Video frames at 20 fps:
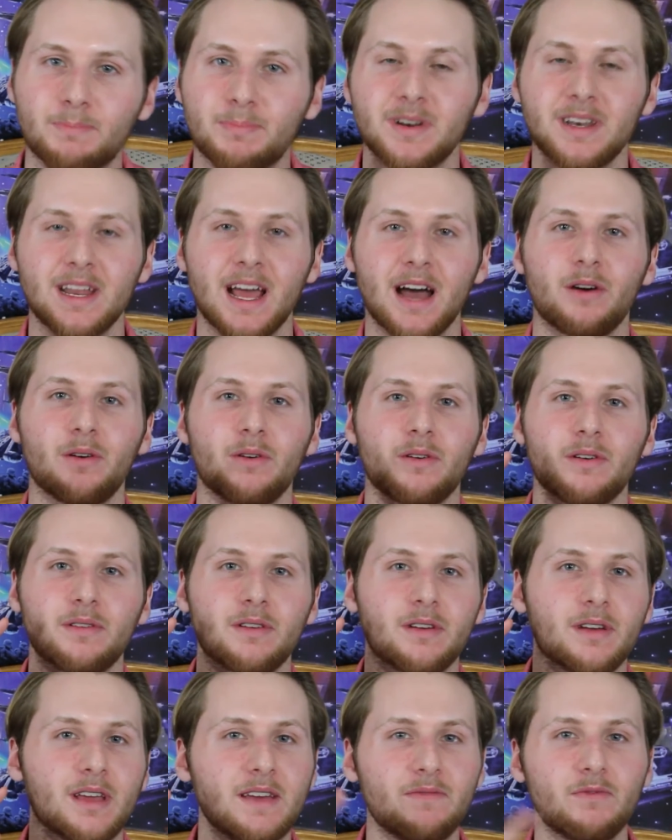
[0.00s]
But now,
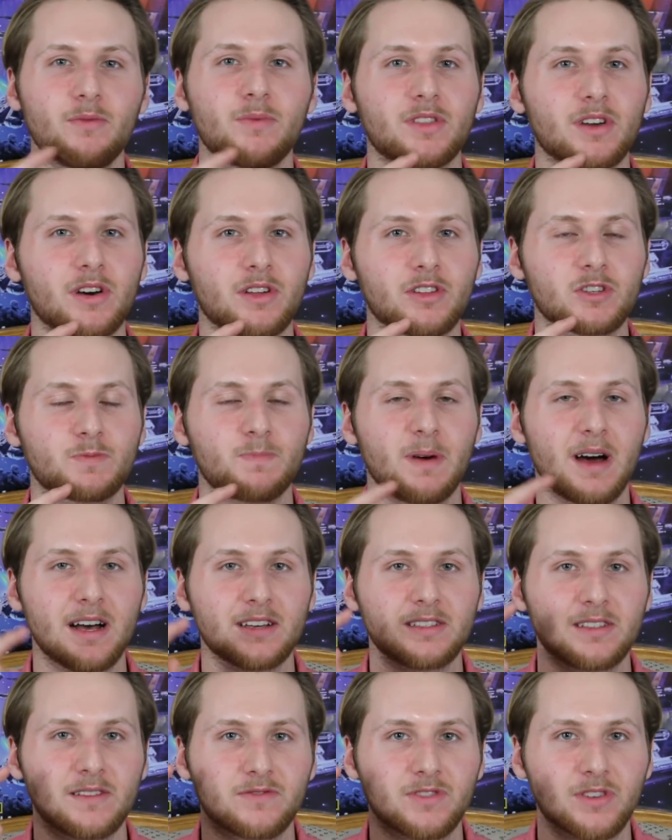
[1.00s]
even with all those
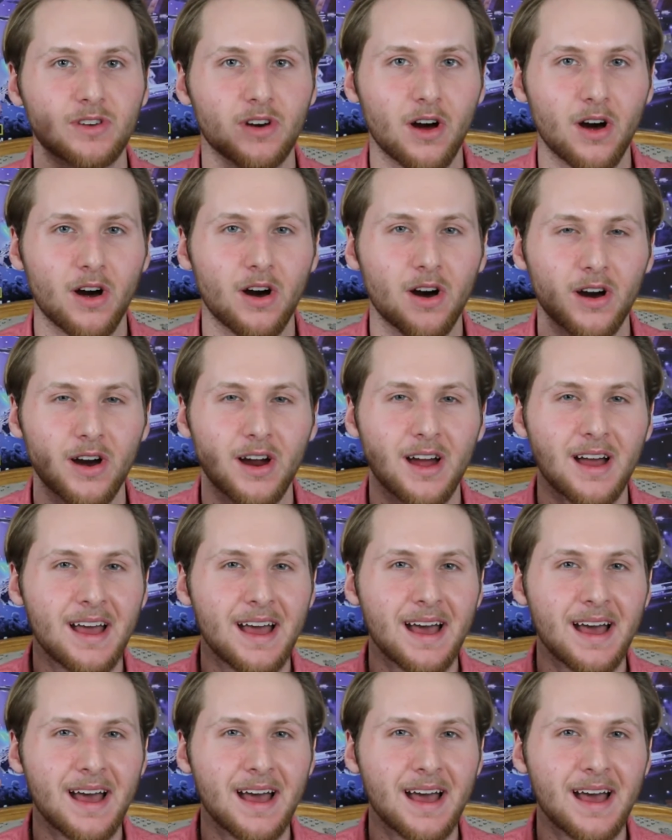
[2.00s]
positives, there are